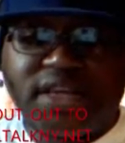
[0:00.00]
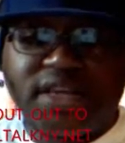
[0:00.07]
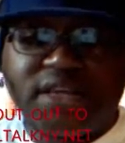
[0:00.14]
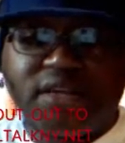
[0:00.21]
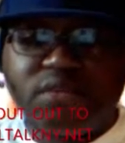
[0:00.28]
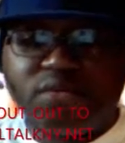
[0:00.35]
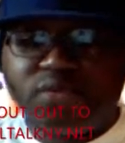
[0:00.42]
that
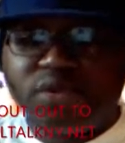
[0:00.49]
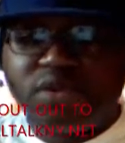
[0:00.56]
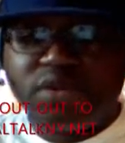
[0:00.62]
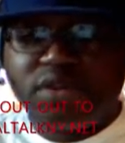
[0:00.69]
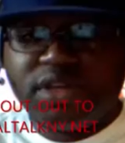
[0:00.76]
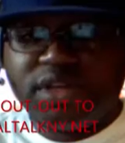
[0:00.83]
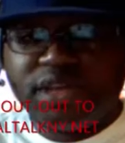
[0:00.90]
he
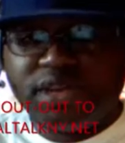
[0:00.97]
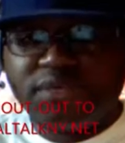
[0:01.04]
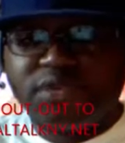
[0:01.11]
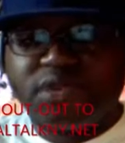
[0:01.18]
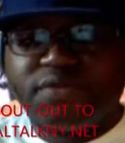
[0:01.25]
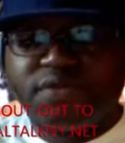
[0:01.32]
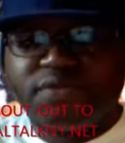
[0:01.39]
would get
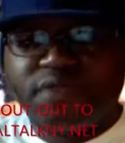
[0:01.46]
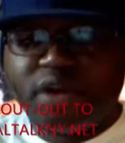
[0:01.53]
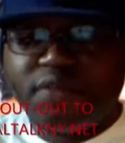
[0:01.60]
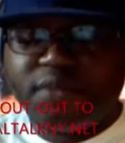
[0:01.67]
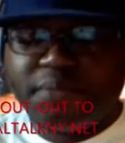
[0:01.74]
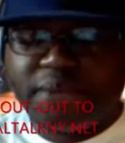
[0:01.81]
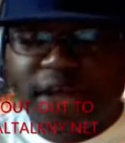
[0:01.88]
himself
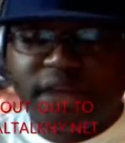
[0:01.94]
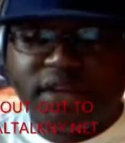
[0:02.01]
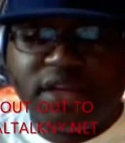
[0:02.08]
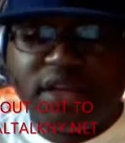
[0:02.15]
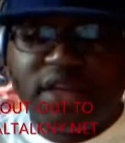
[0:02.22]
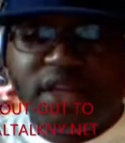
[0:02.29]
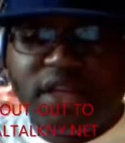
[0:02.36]
involved in buying